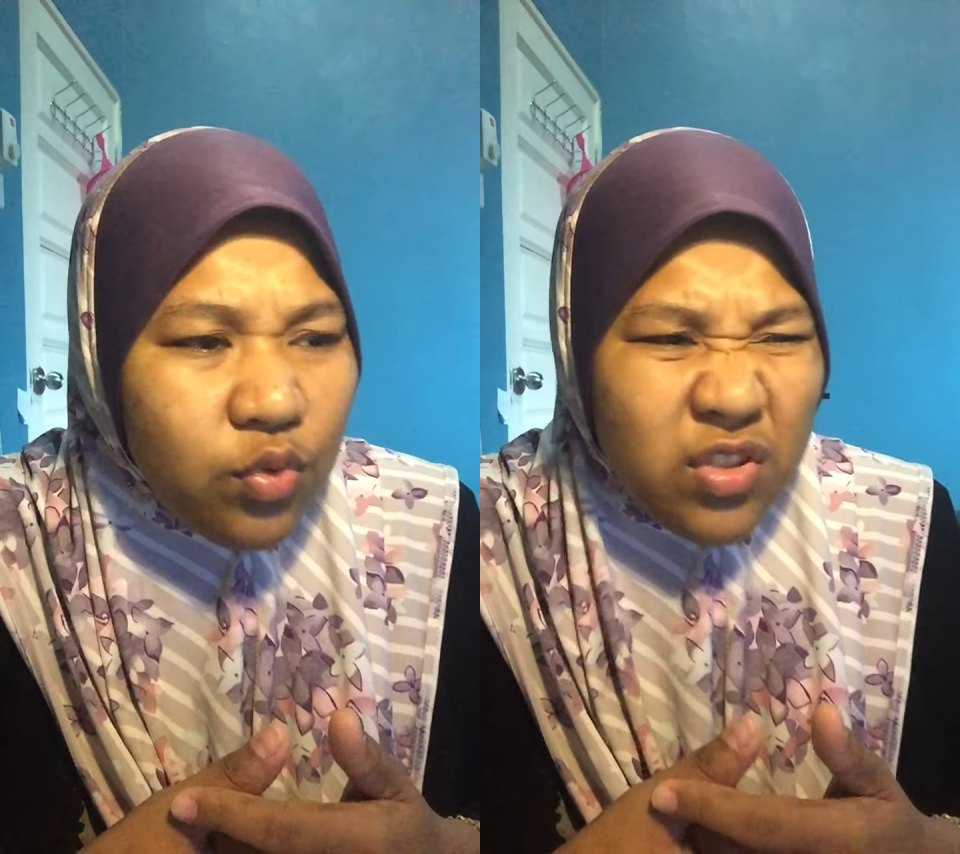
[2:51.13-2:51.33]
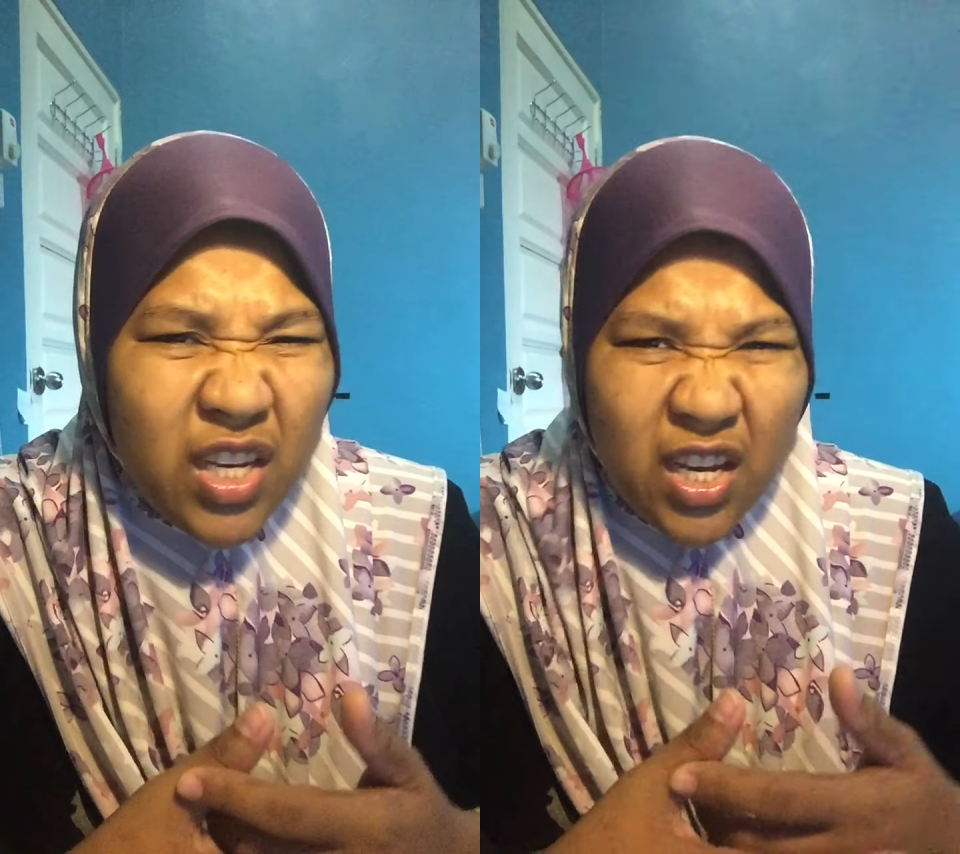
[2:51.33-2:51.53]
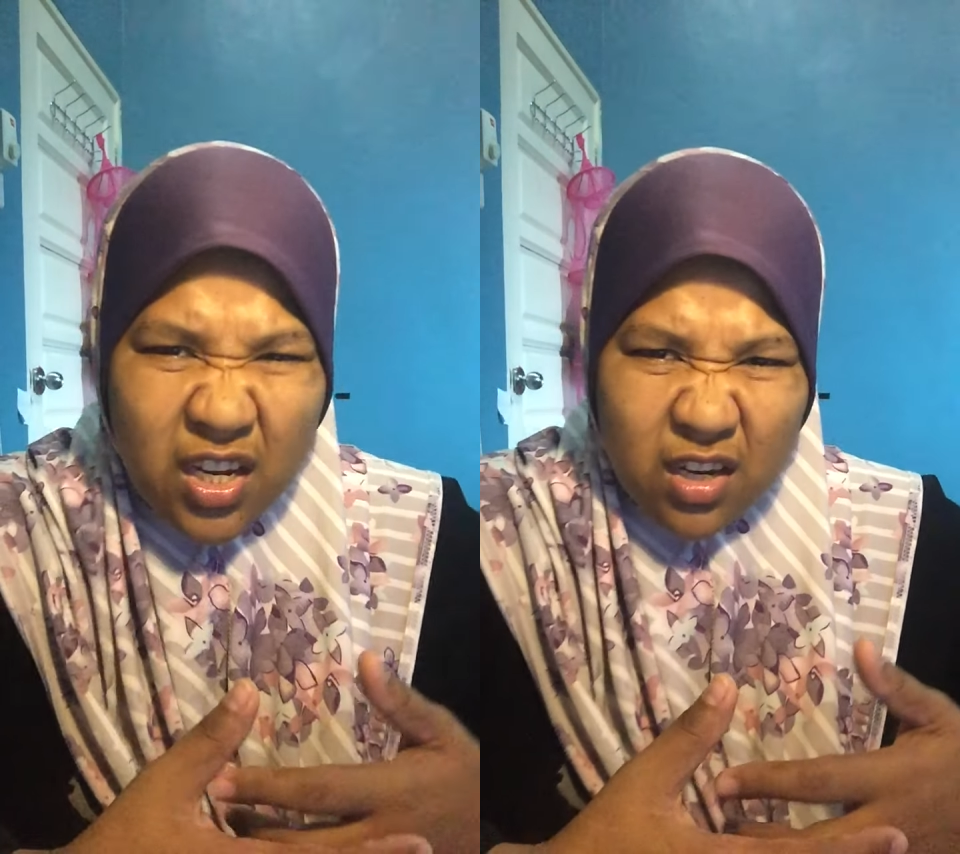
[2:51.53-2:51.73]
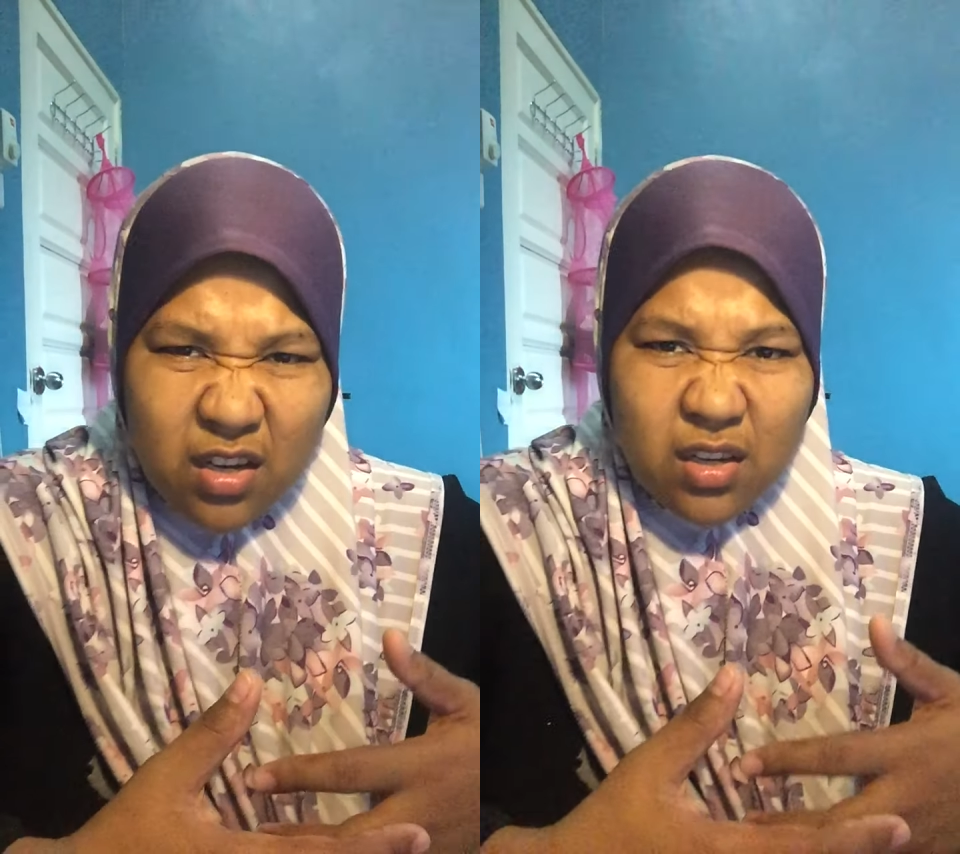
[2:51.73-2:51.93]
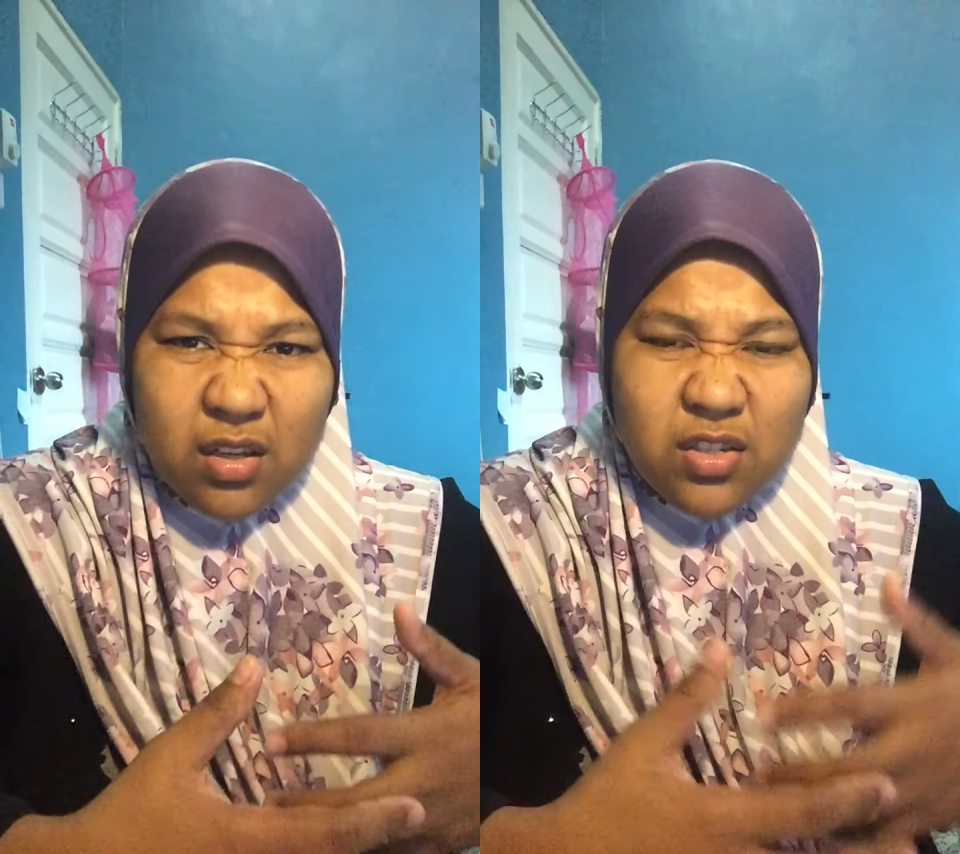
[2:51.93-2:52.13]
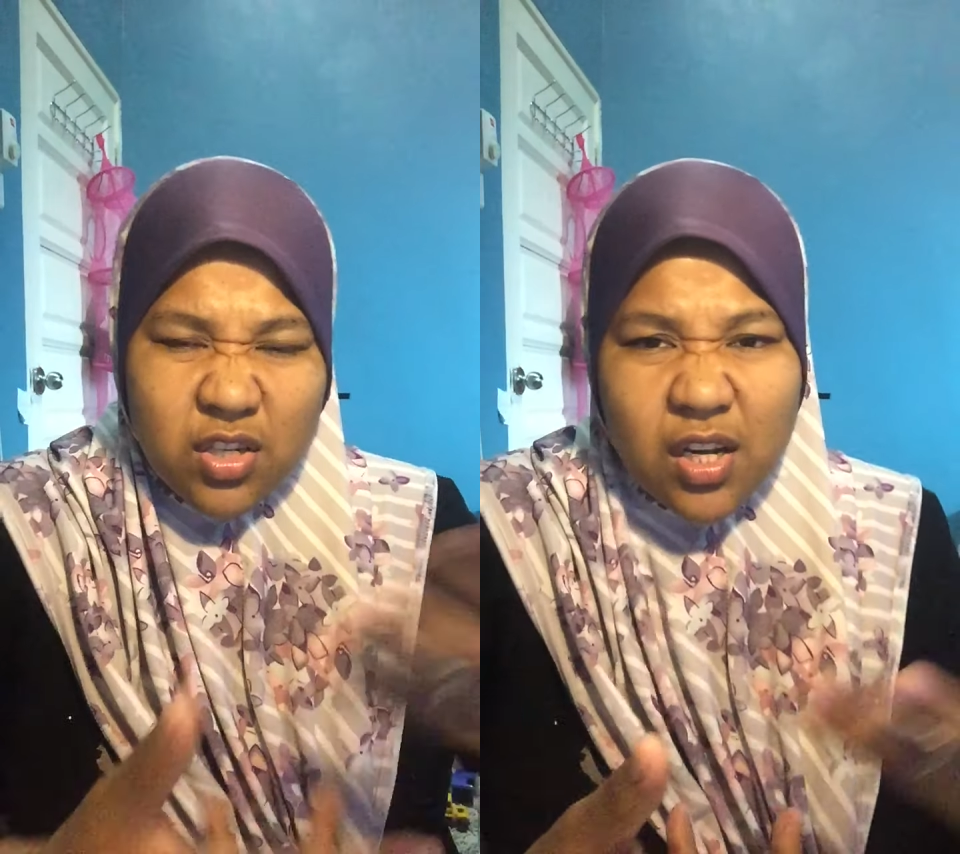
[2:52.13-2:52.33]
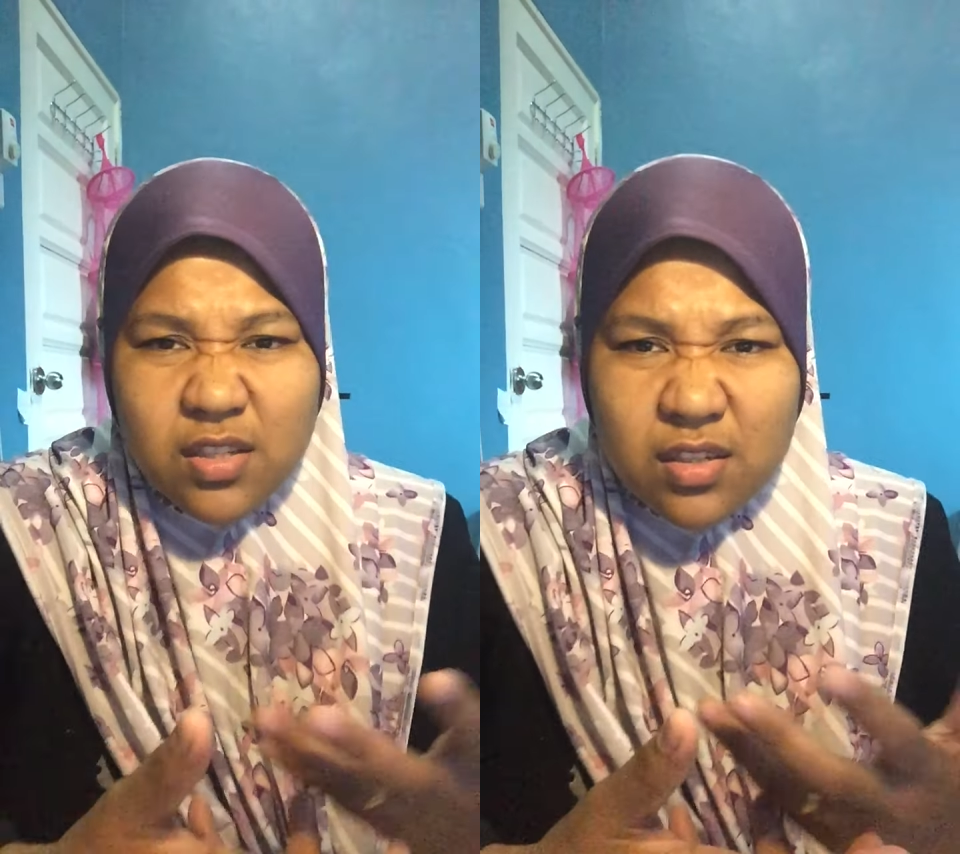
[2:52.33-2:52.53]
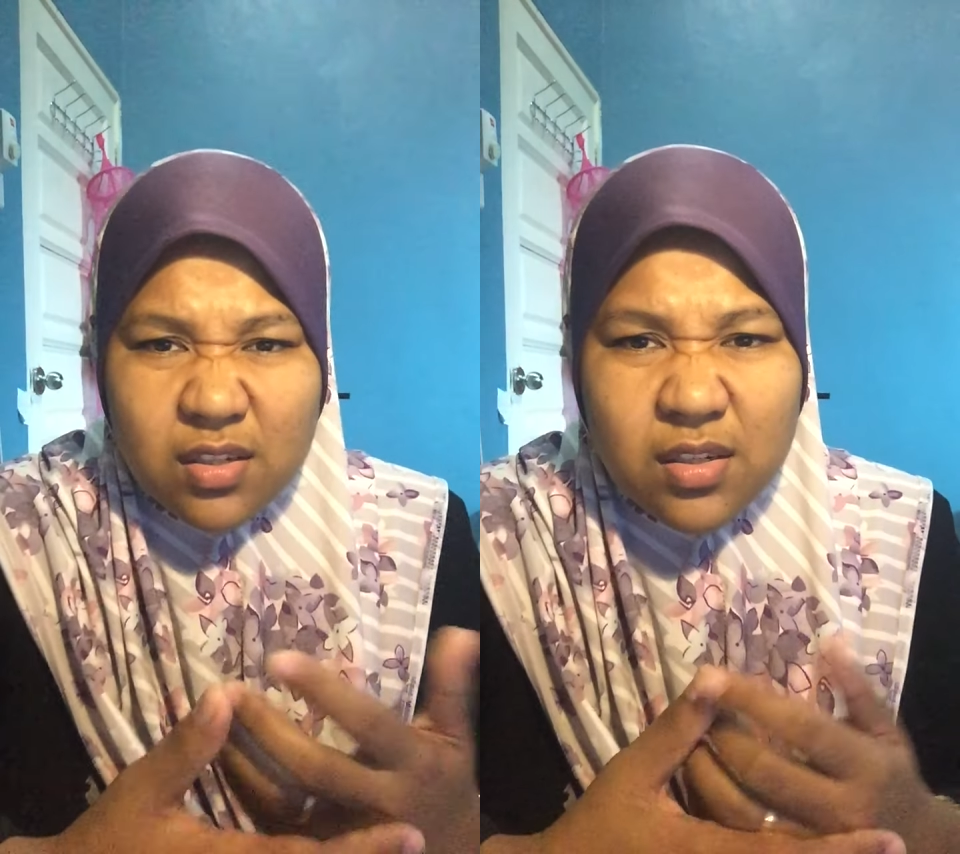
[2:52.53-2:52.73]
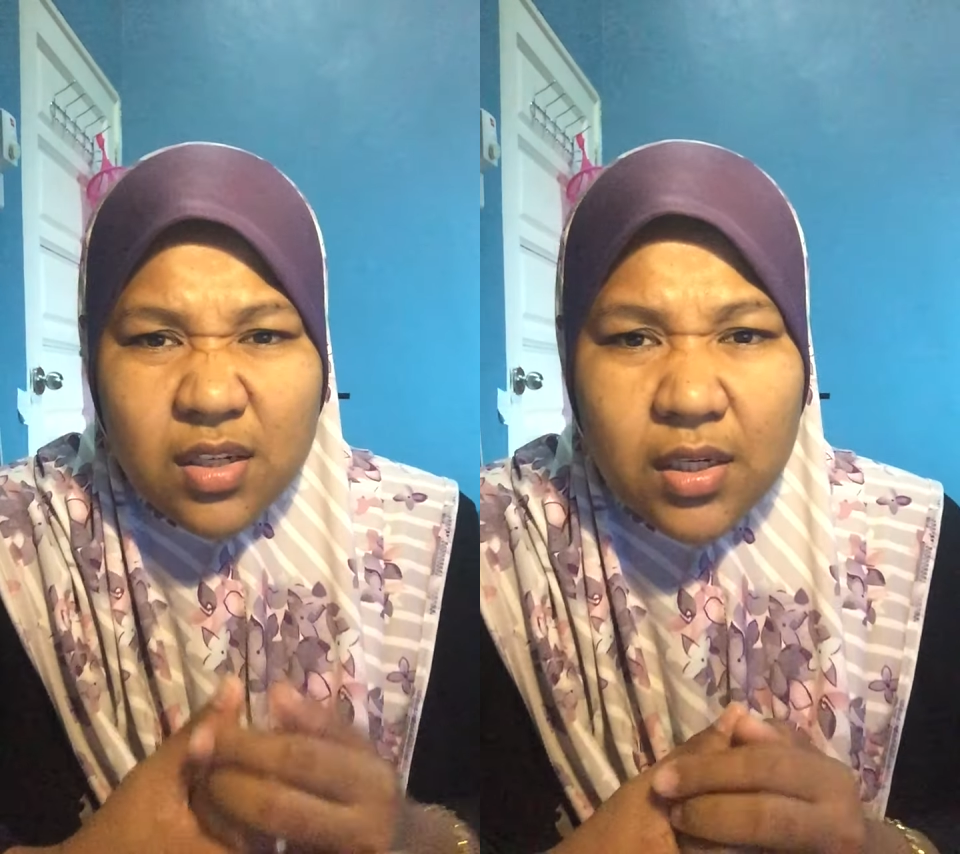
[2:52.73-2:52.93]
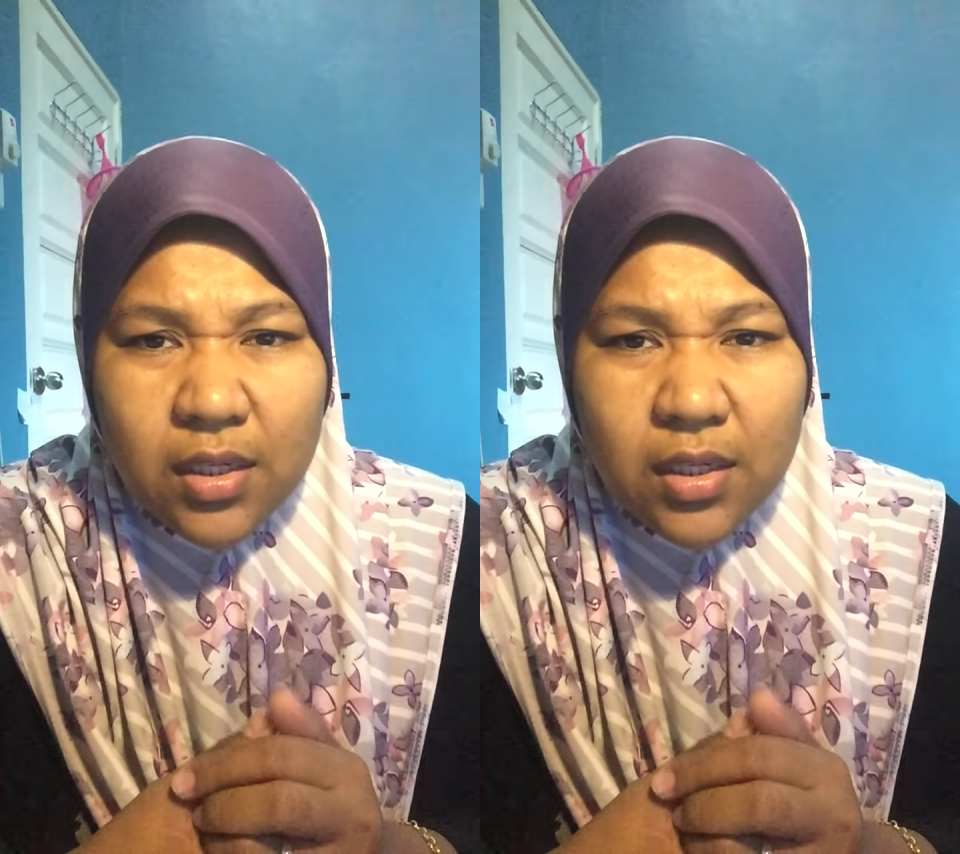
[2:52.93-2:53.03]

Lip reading: to take chance,